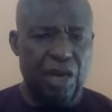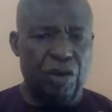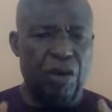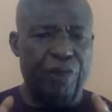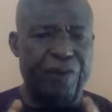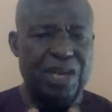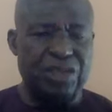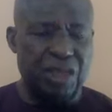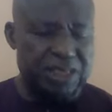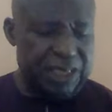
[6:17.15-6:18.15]
Confess
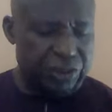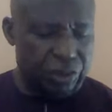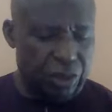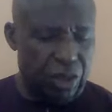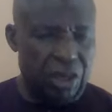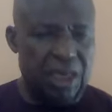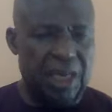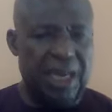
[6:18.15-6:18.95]
your sin to God